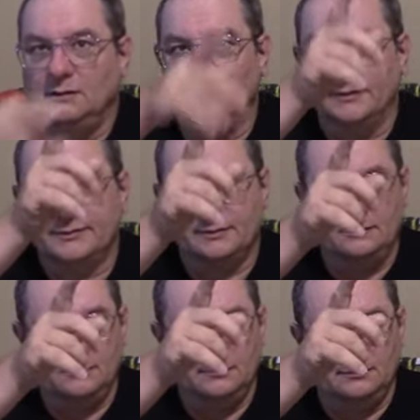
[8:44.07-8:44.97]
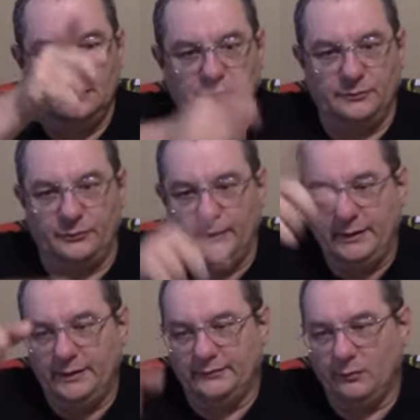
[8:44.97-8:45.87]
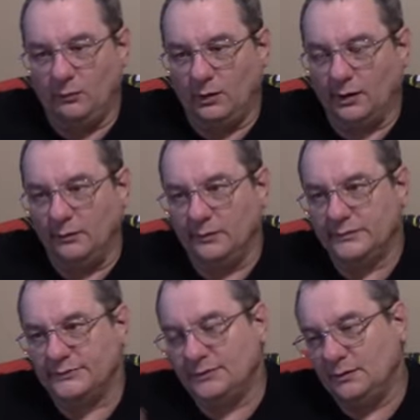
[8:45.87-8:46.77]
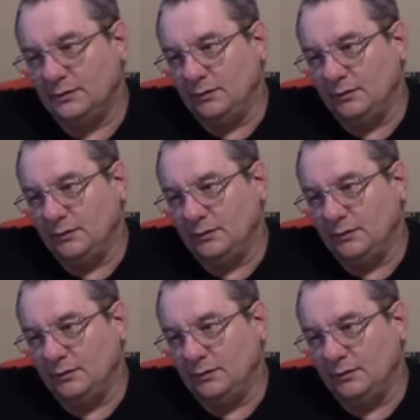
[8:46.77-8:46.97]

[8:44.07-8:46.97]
That's 3 different wire ones,